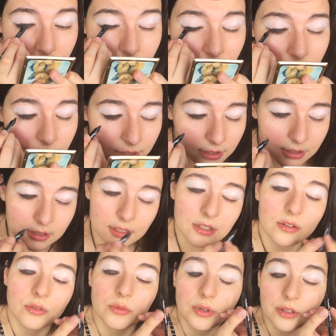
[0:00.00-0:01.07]
dries
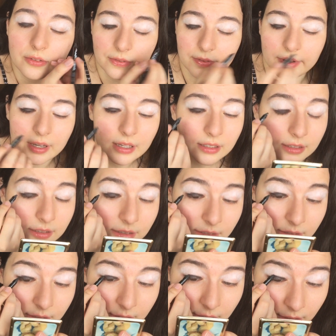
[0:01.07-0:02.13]
down way
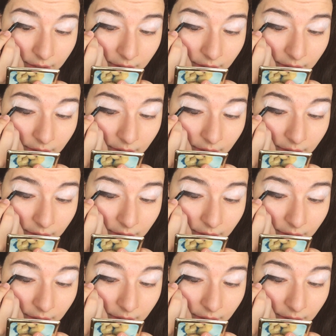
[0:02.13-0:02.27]
fast.